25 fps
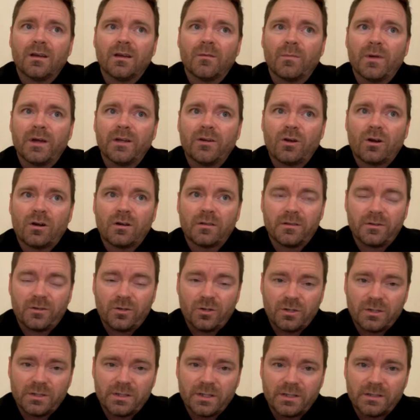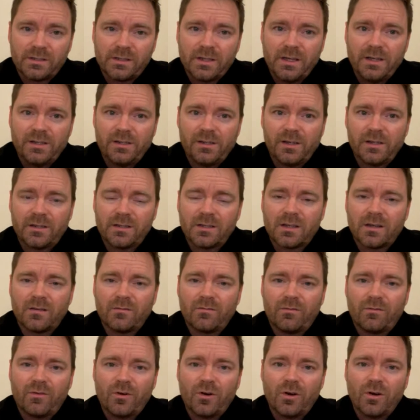My daughter that turned 16, she gets
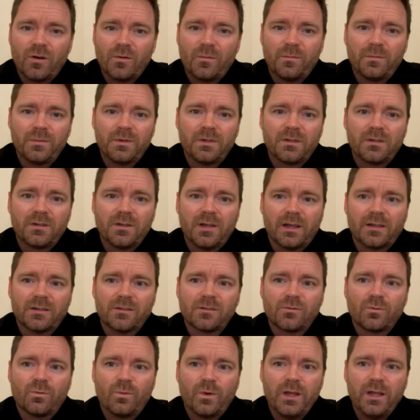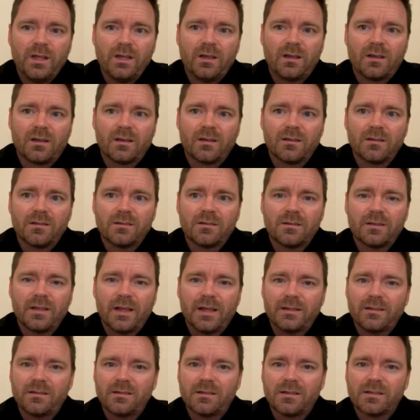confirmed next week, so
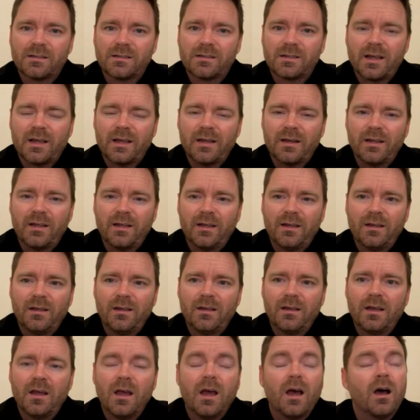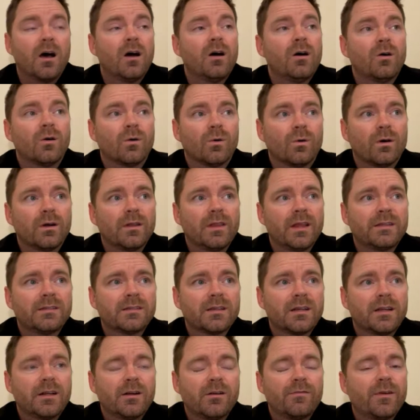that's exciting. Oh, and that's
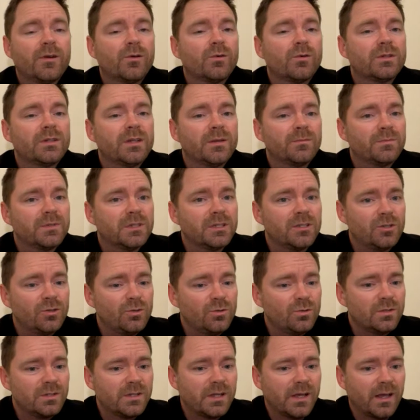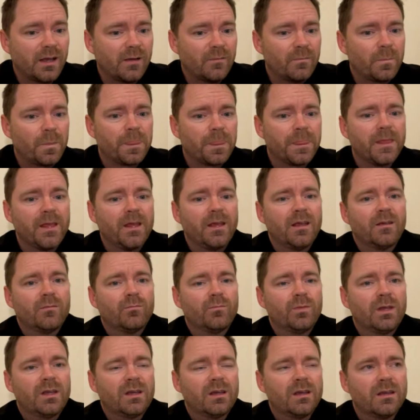going to interfere with Tipsy Tuesday
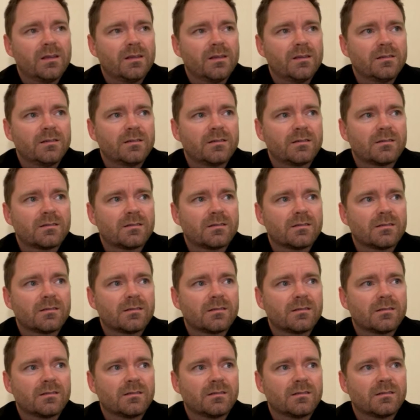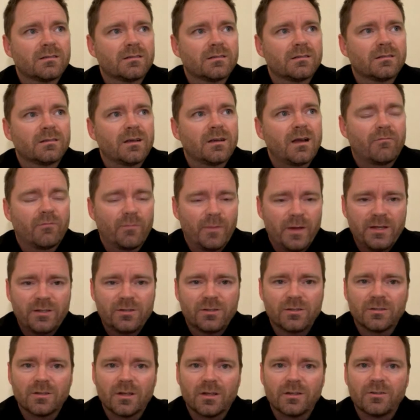because
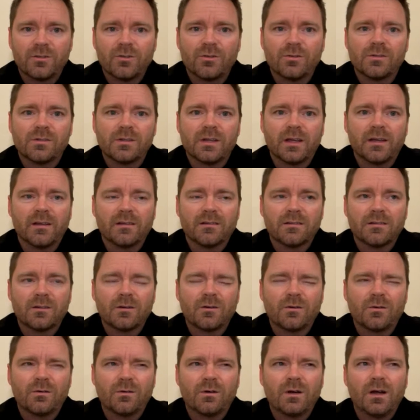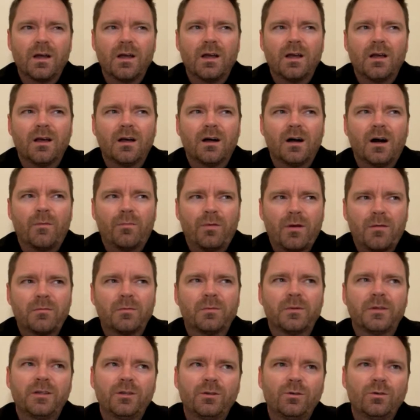confirmation's on Tuesday. So I'll
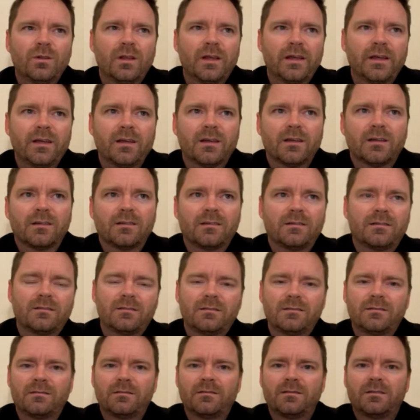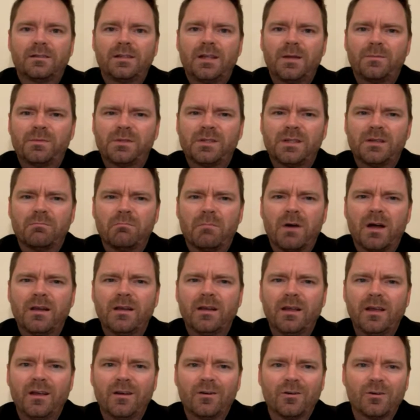probably do like a Tipsy
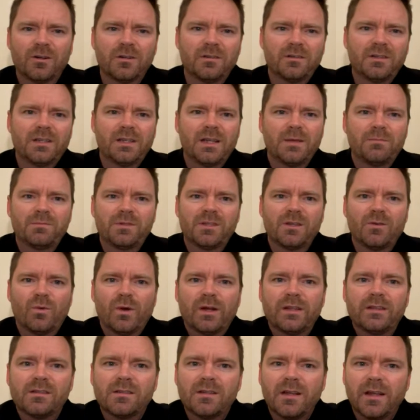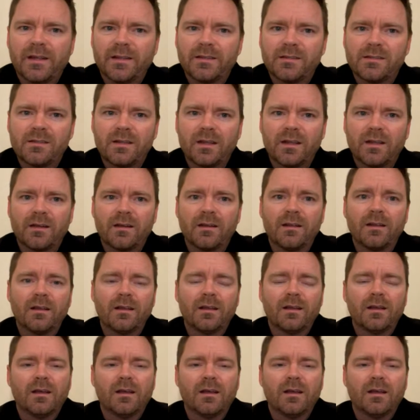Monday or Tipsy Wednesday instead